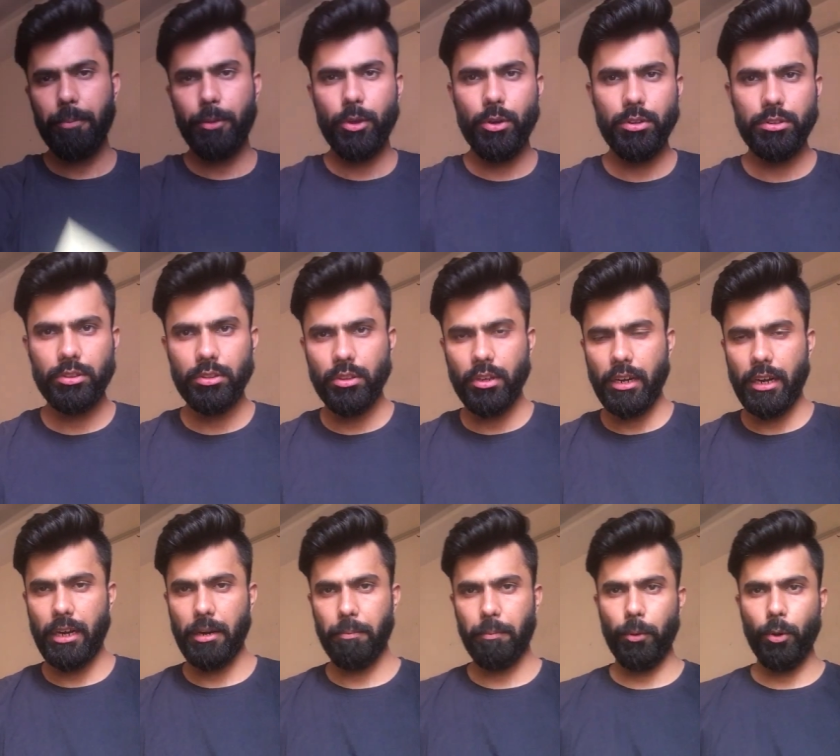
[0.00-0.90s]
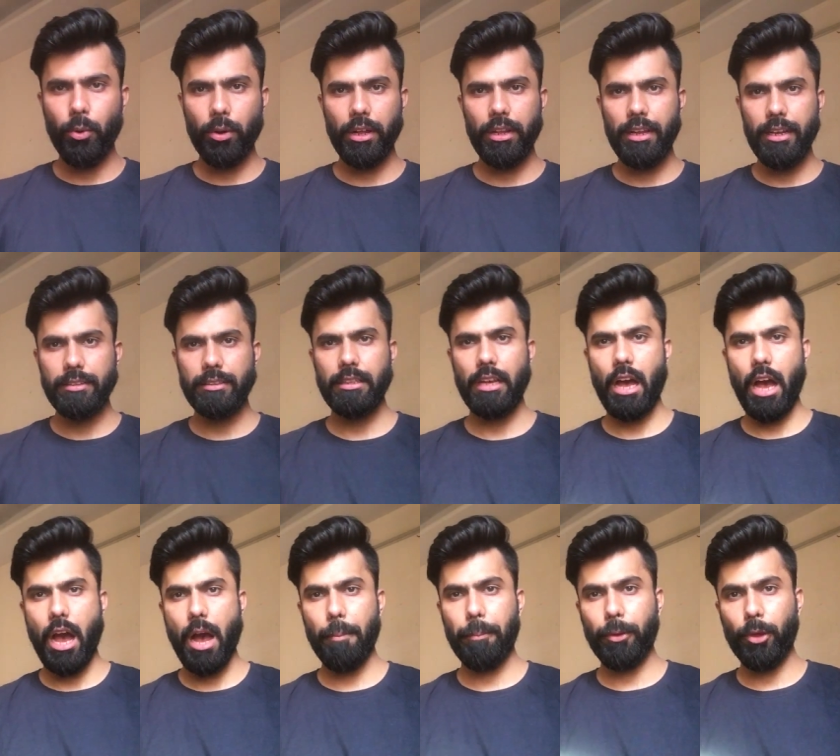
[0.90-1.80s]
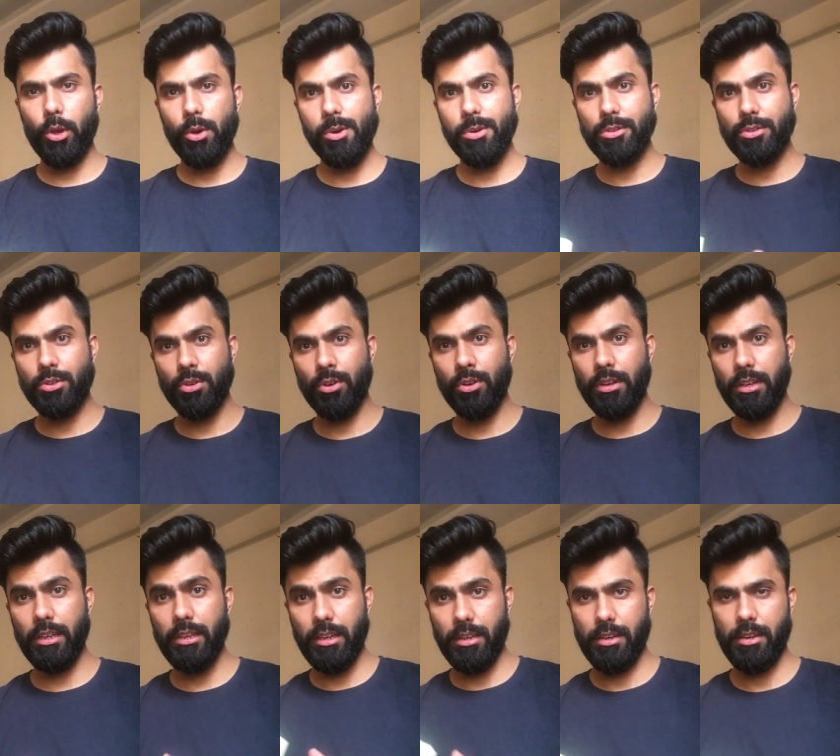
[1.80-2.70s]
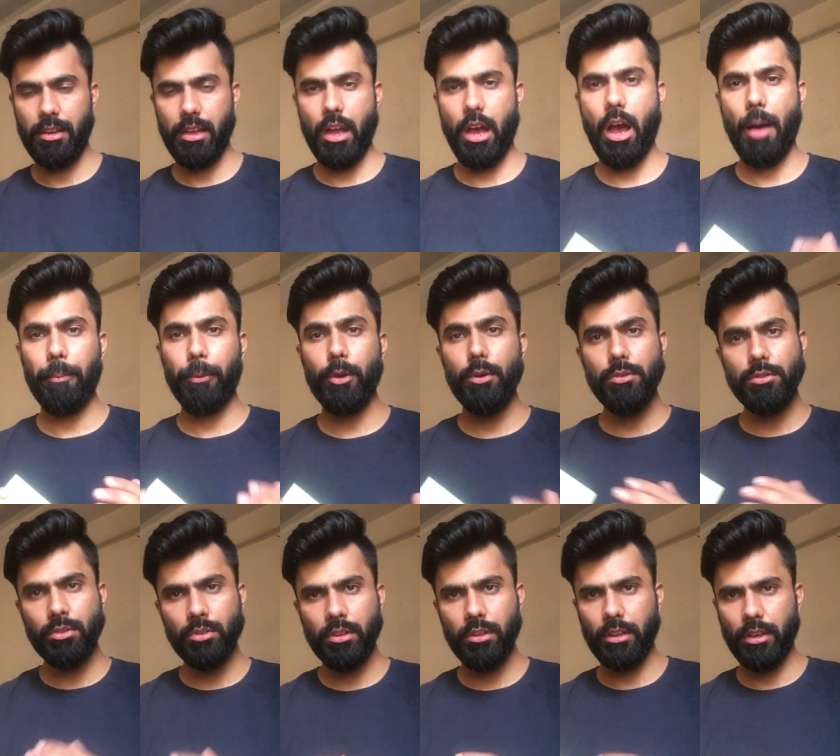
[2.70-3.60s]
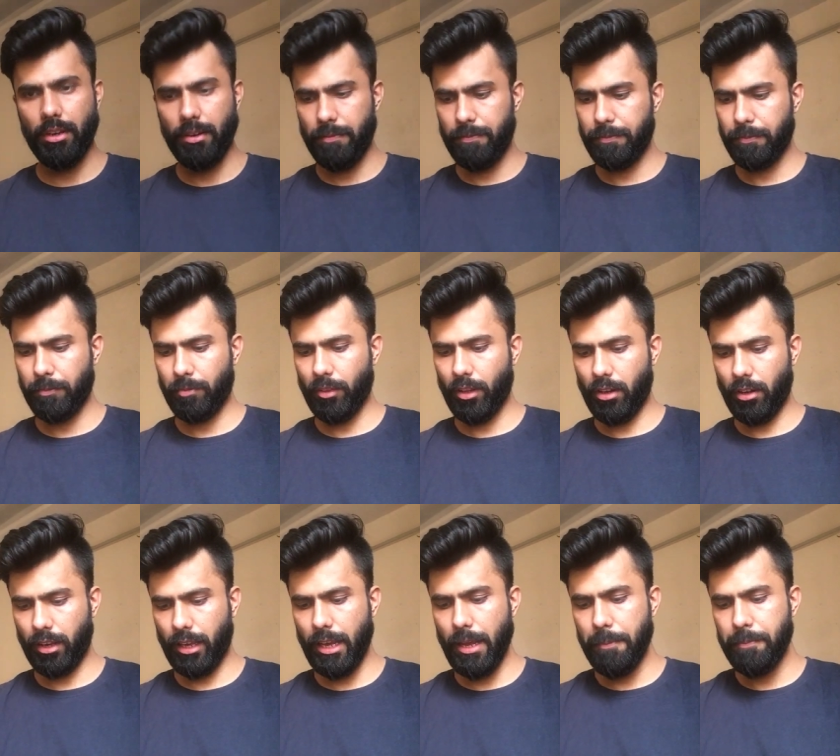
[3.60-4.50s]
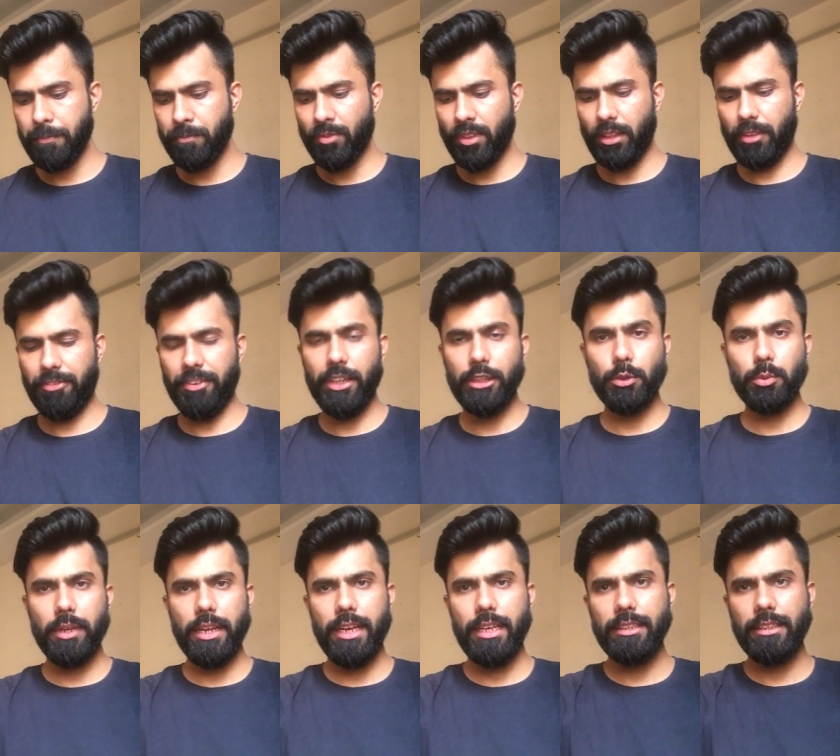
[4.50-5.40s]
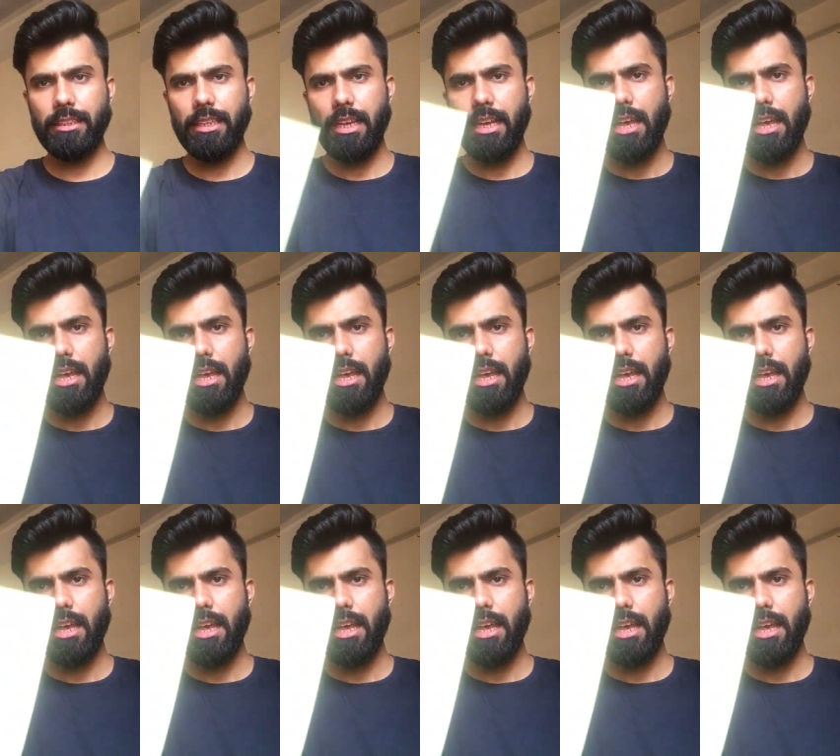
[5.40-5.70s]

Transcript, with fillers: Abkürzung and plural is Abkürzungen. Abkürzungen. Okay. The first one is